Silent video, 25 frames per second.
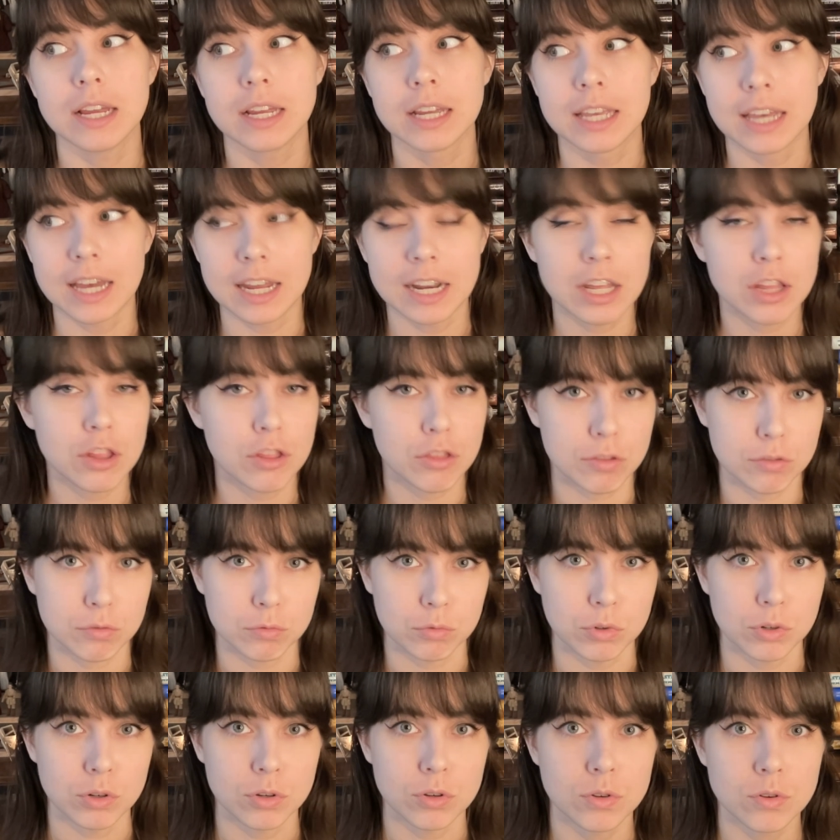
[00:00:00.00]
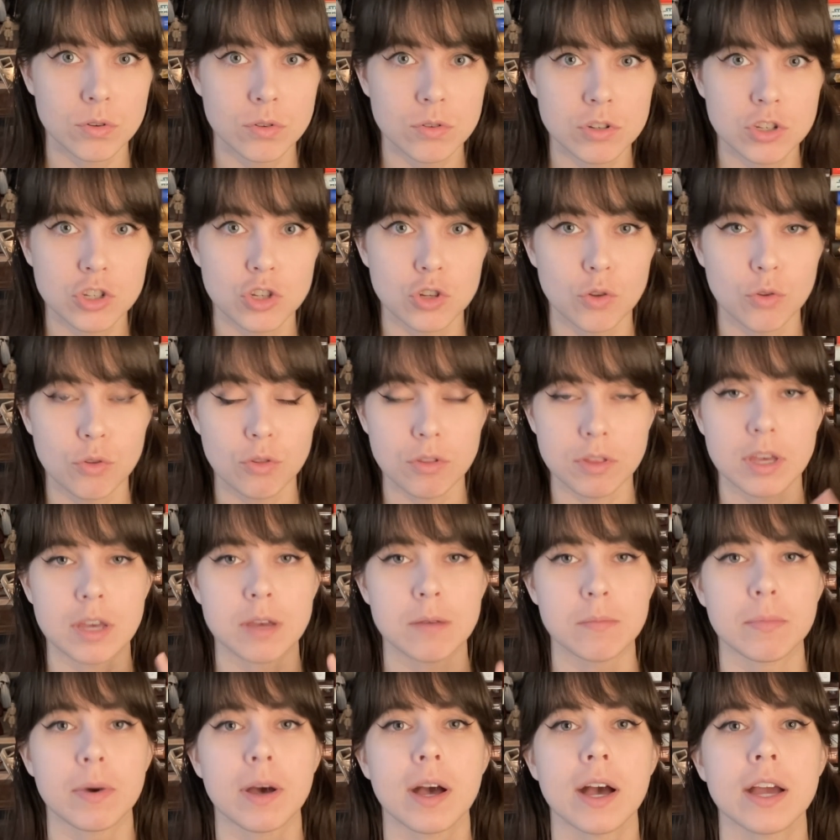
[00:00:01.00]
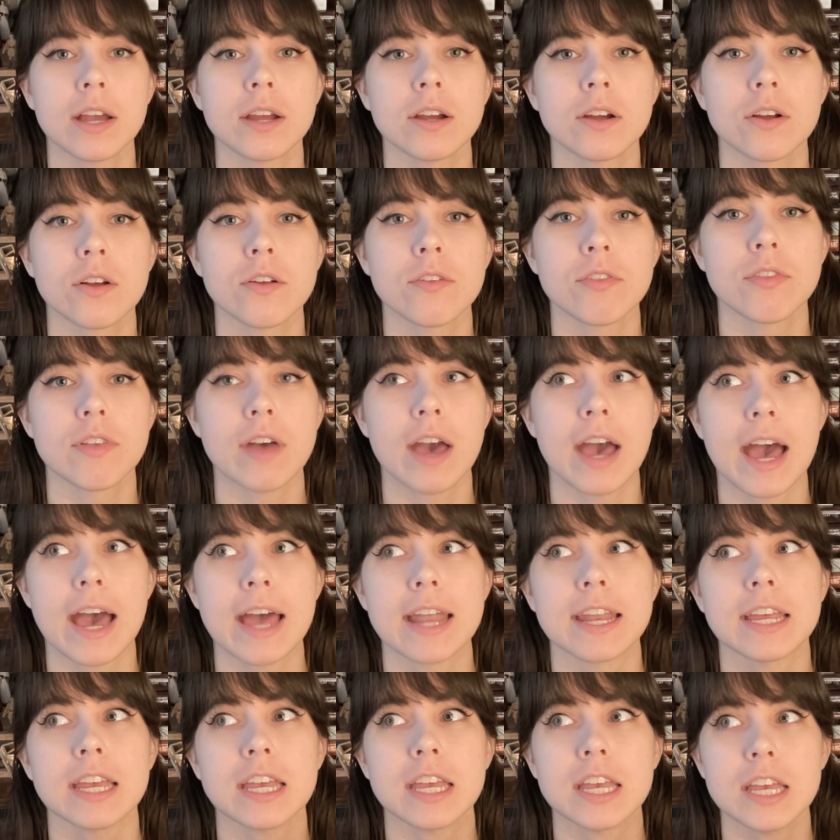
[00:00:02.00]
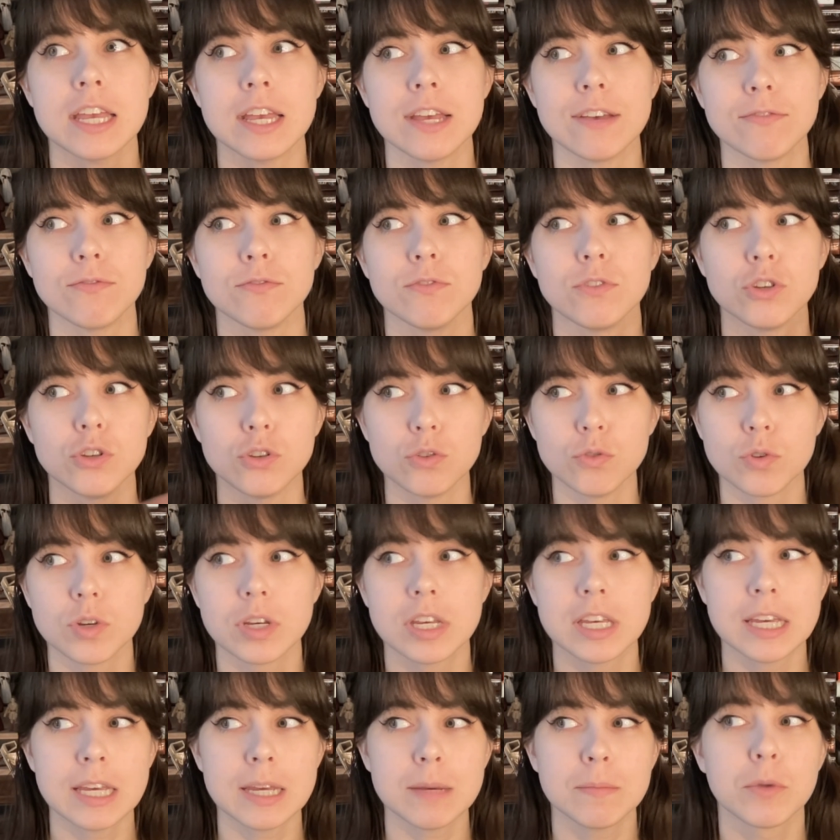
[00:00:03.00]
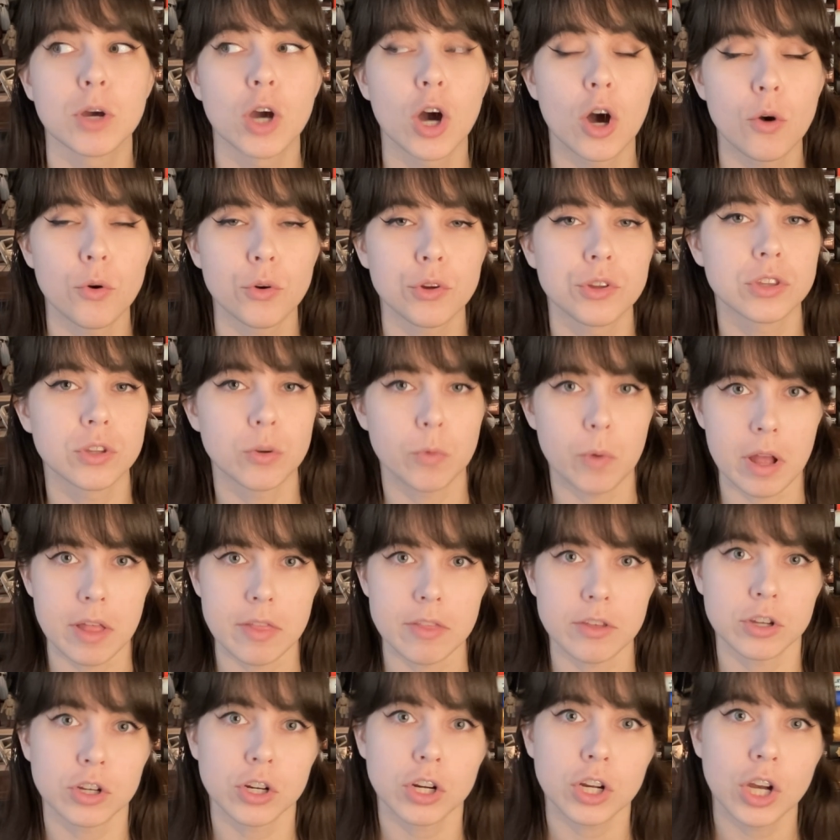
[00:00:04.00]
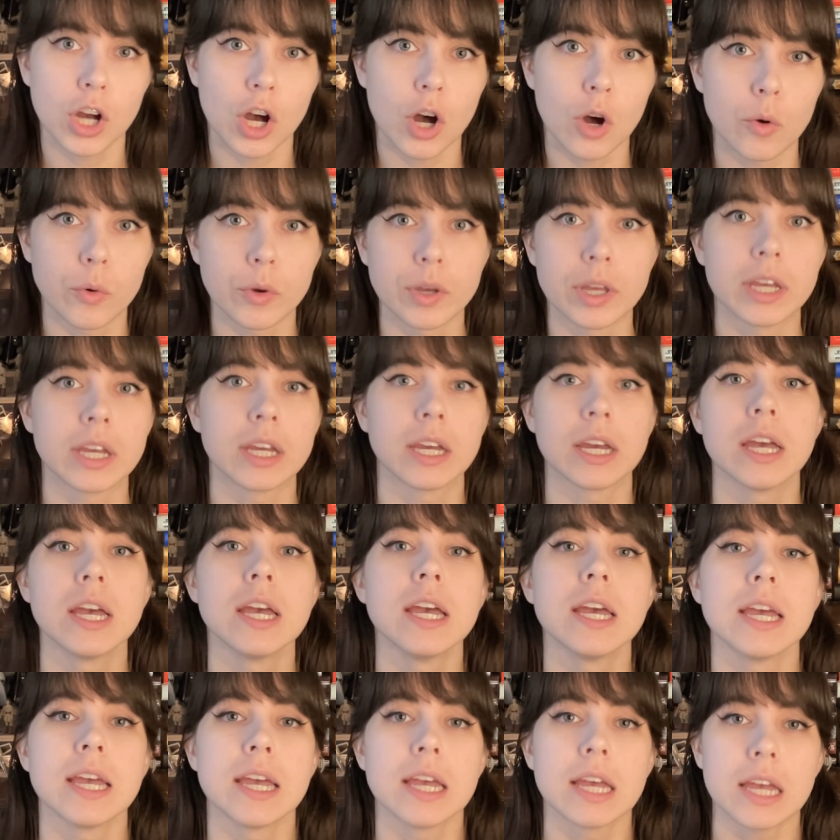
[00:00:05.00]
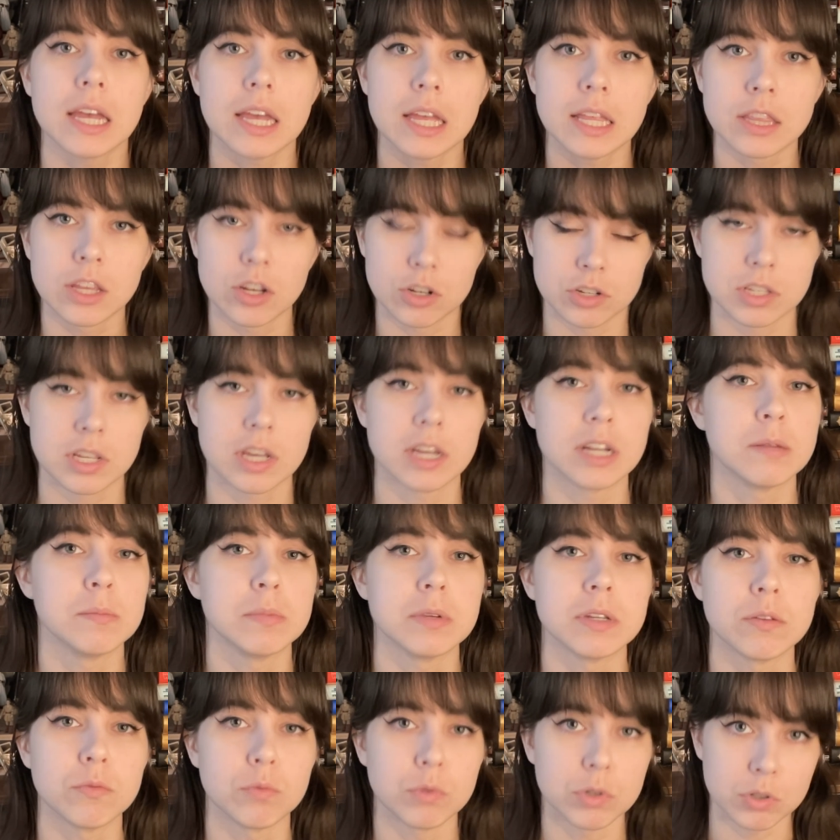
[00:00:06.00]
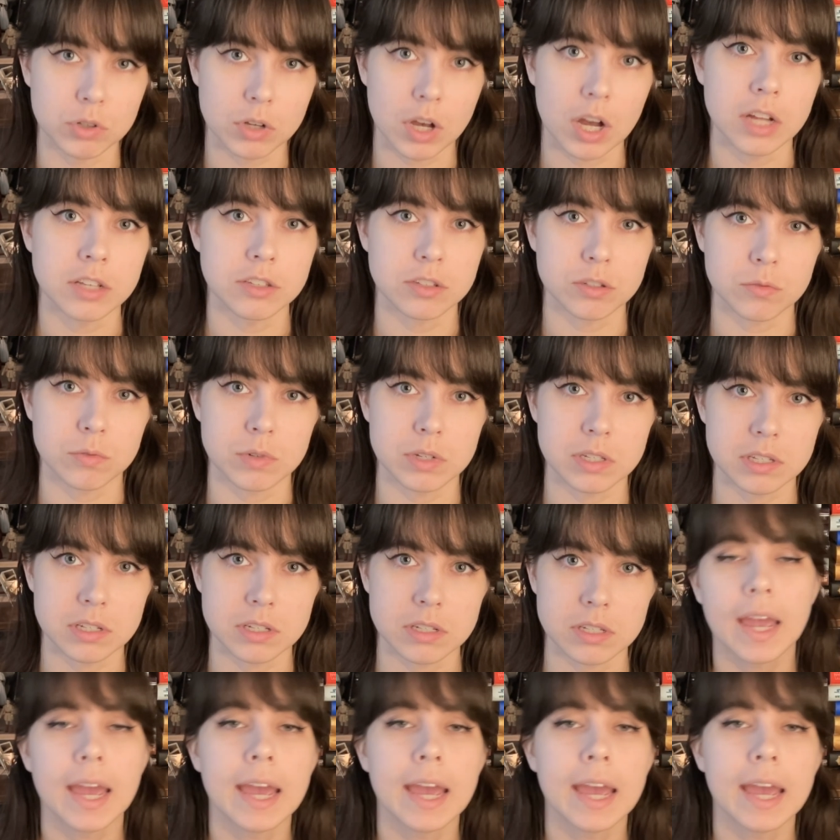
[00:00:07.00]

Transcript: get it through to the Empire that if you keep going the way that you're going, there's going to be real consequences.